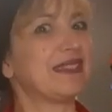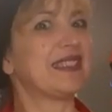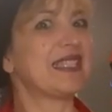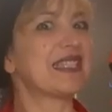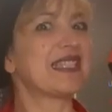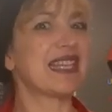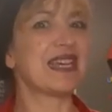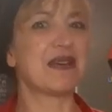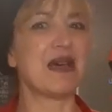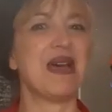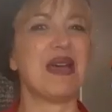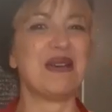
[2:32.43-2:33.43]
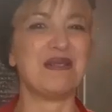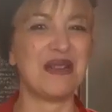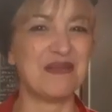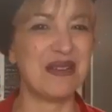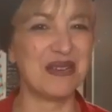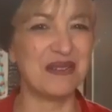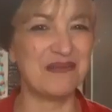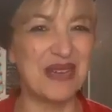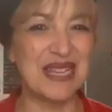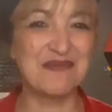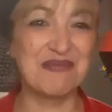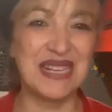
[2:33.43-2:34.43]
This
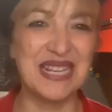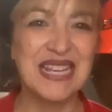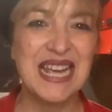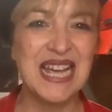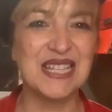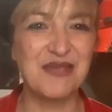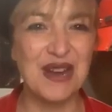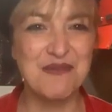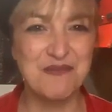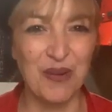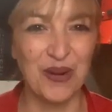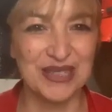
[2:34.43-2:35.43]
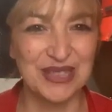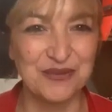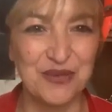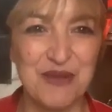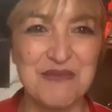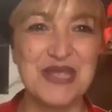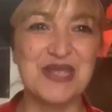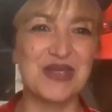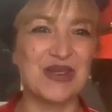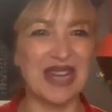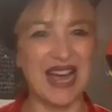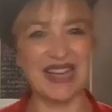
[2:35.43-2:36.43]
is very important for me.
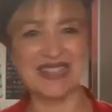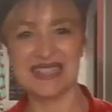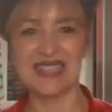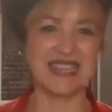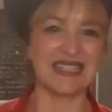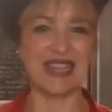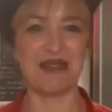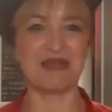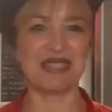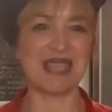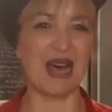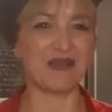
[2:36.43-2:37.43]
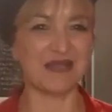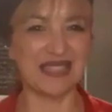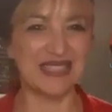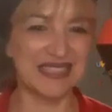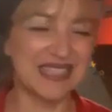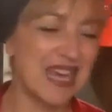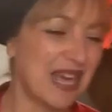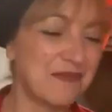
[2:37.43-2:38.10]
So guys, tell me something,